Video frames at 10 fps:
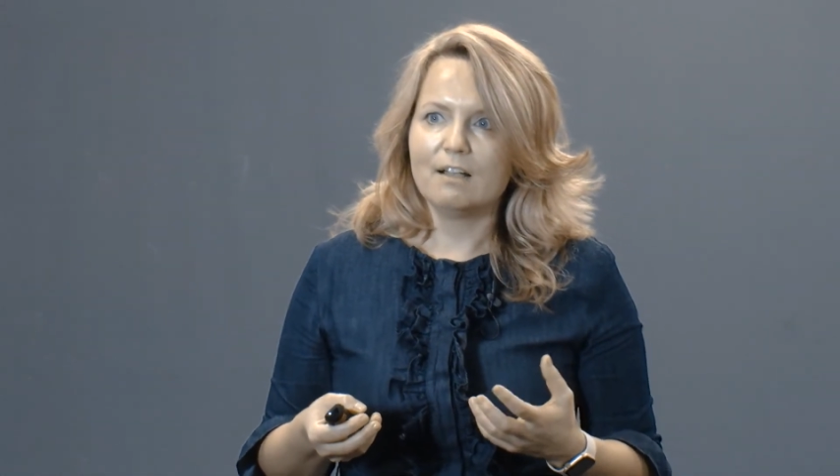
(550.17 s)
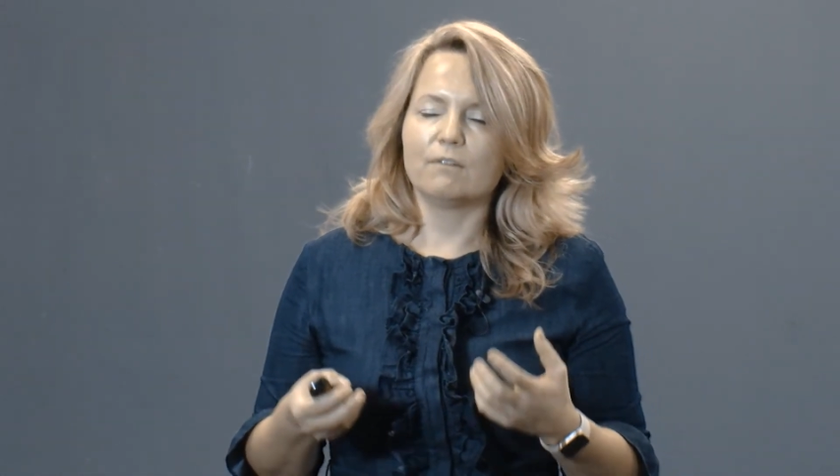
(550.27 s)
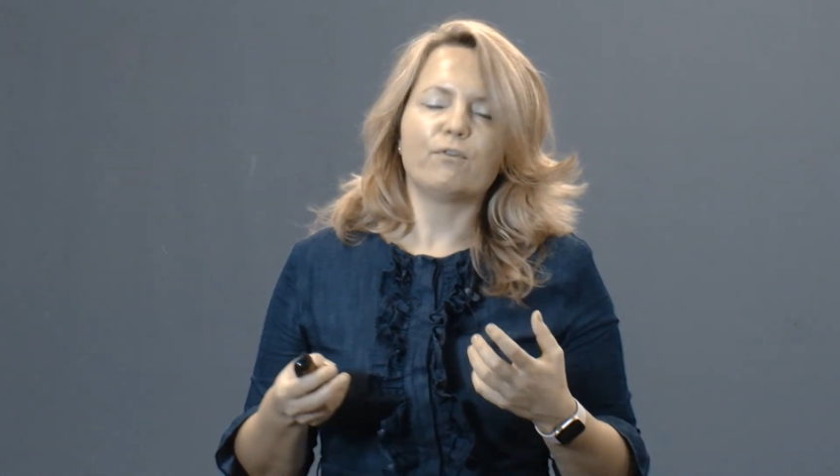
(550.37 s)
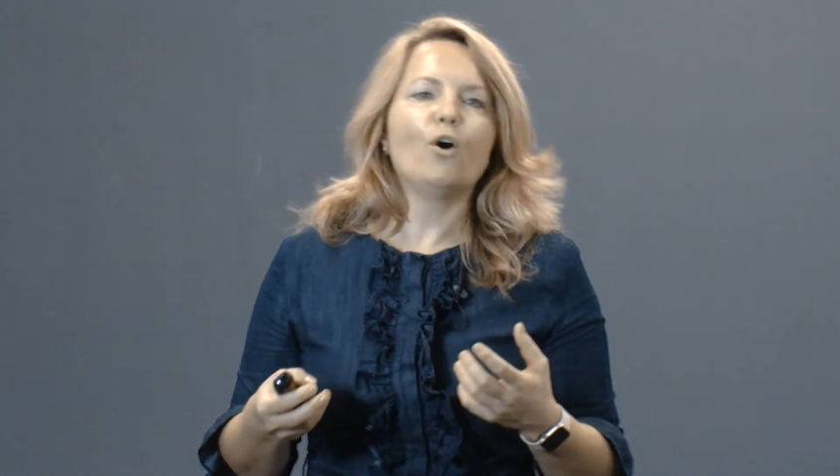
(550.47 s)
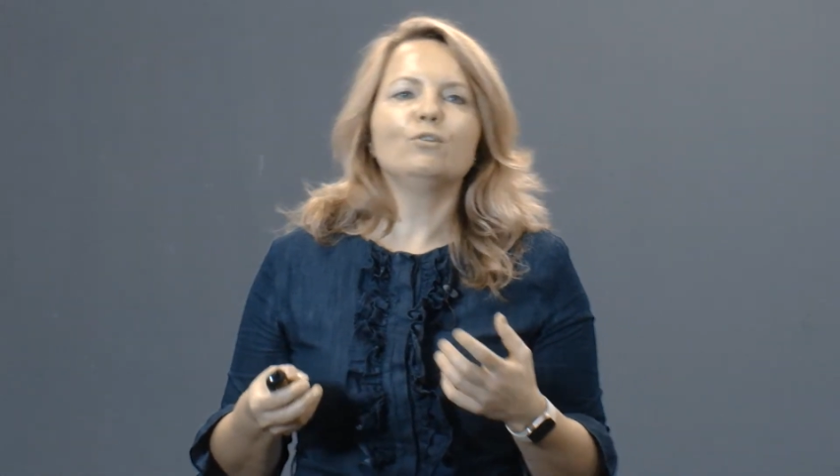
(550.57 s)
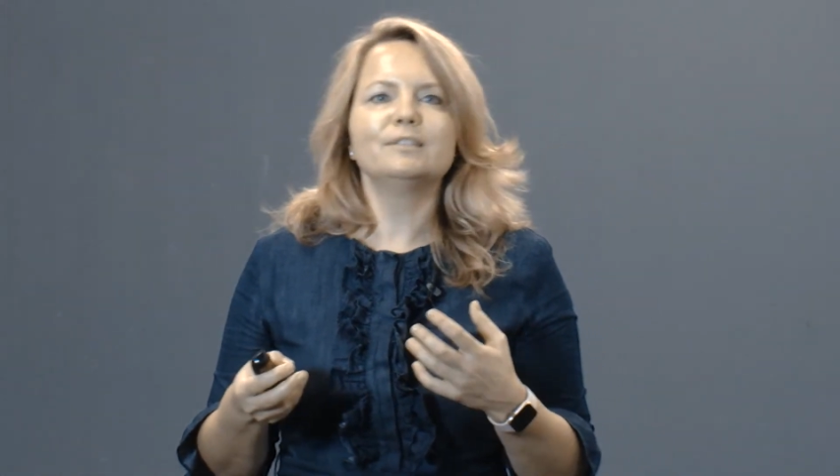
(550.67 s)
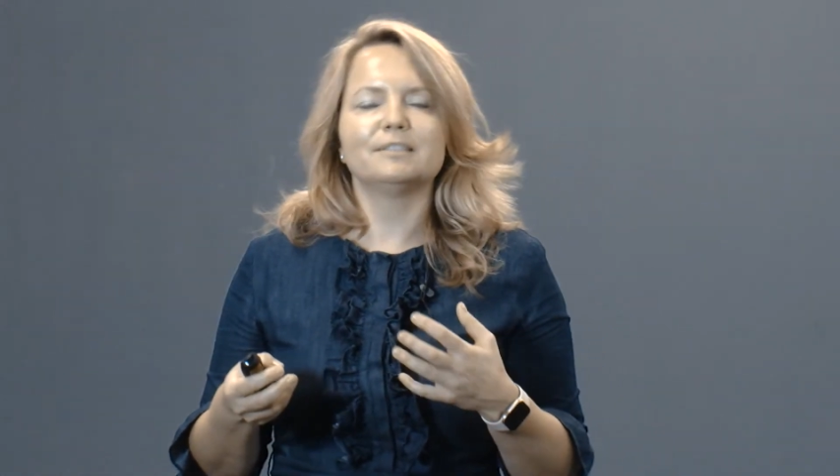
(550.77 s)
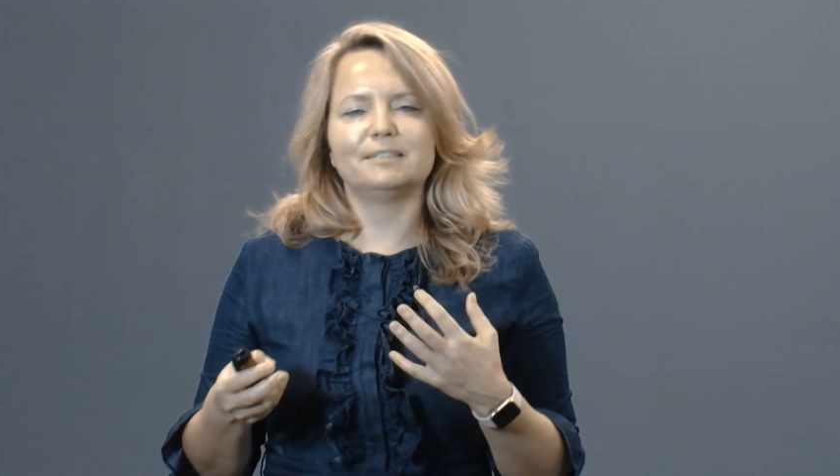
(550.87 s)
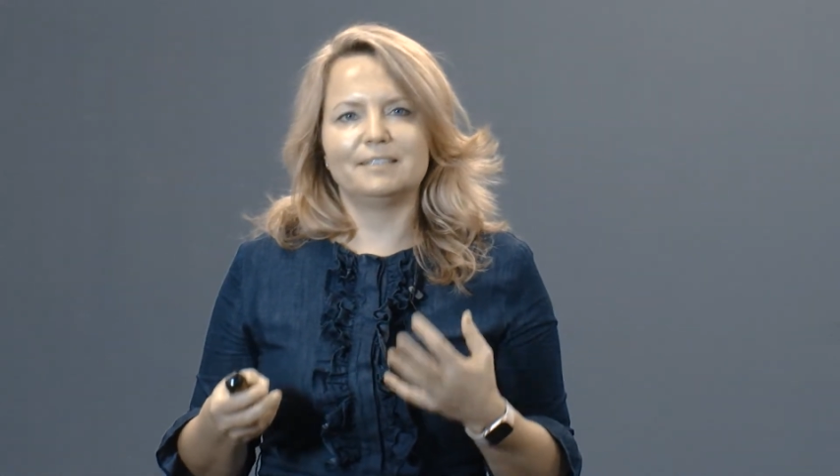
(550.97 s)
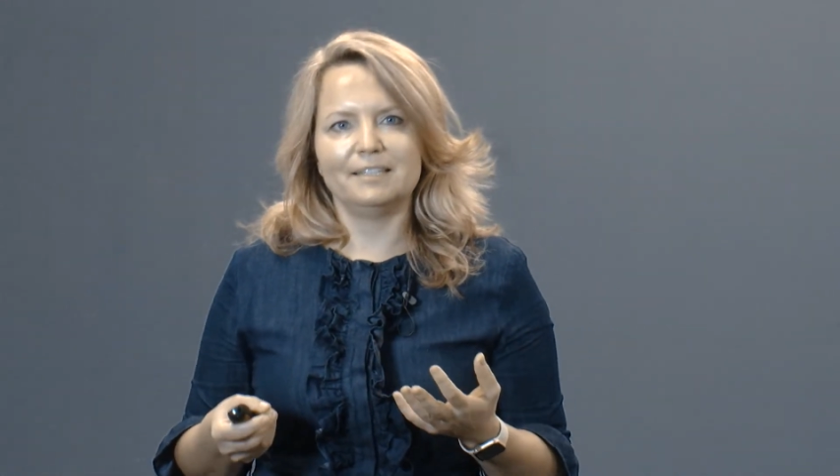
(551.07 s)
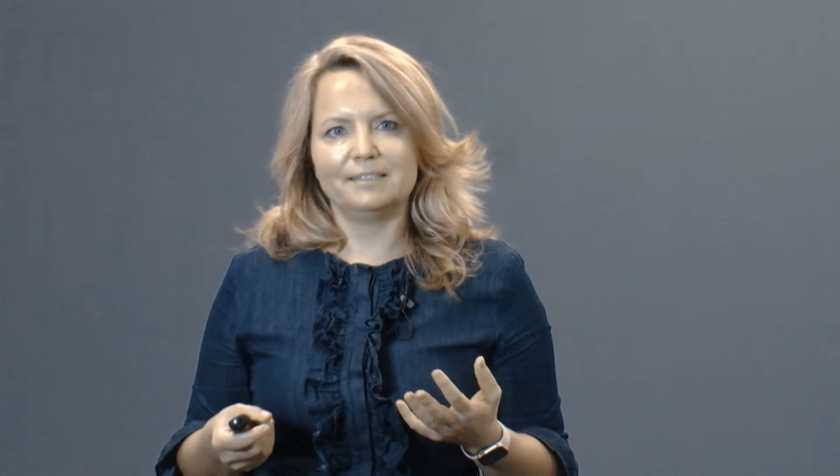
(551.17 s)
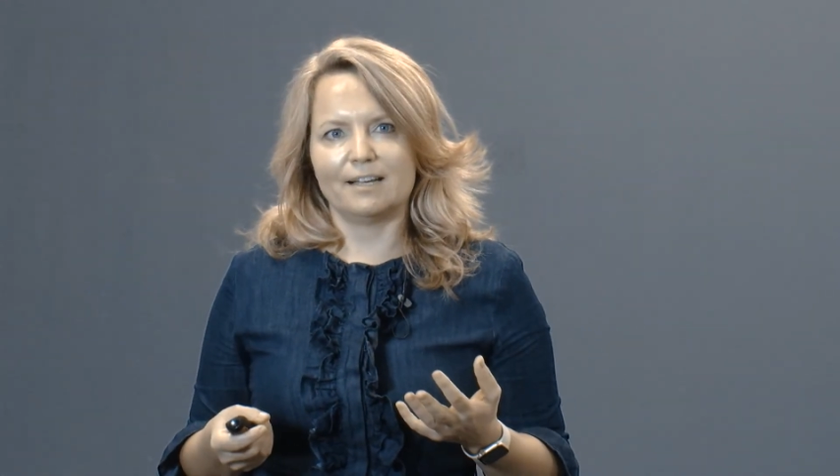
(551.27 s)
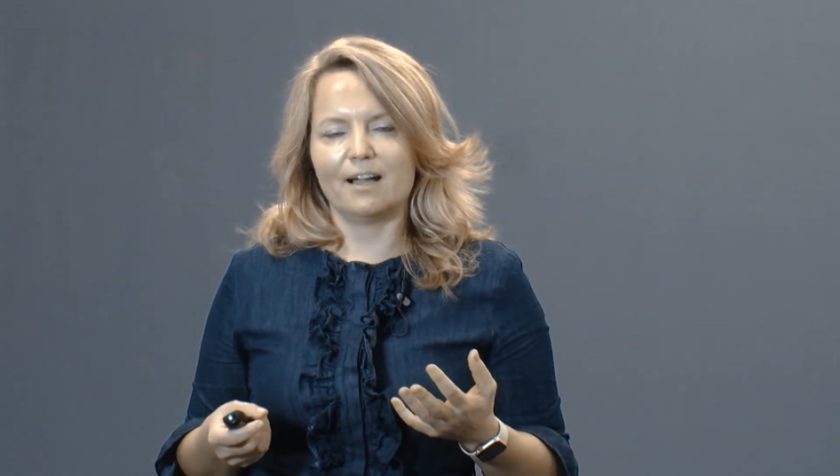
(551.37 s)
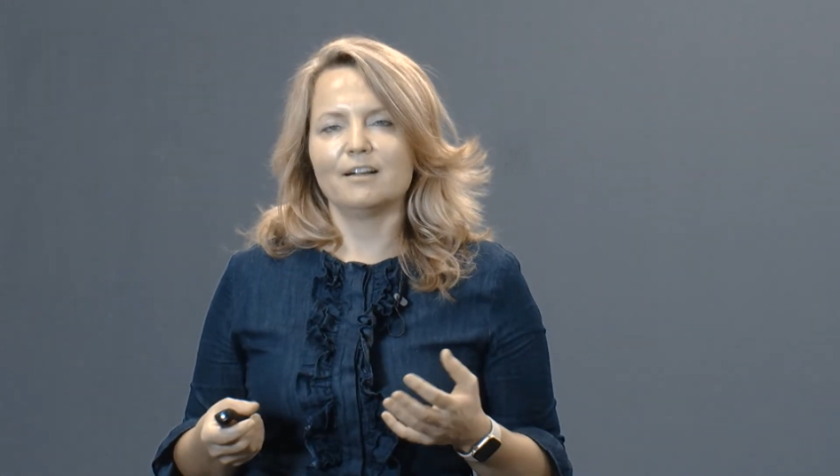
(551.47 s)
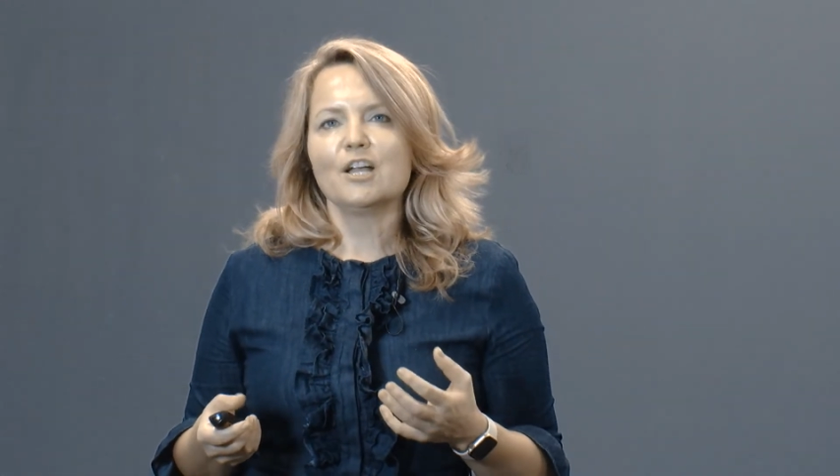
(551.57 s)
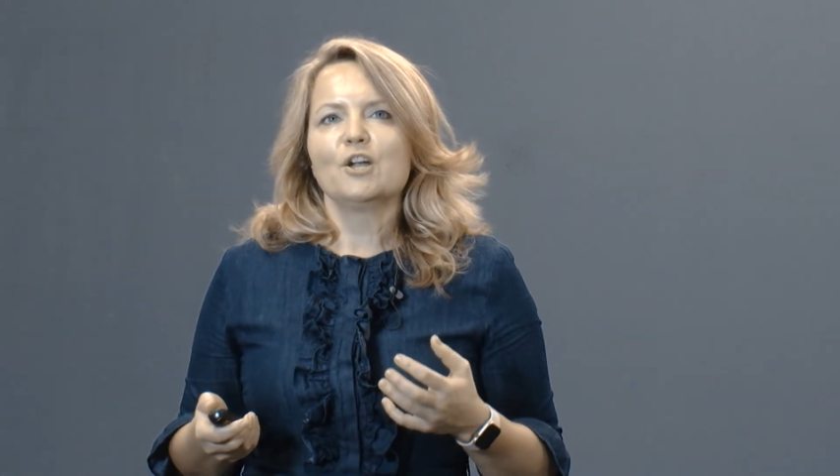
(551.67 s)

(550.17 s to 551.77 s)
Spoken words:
With all this data,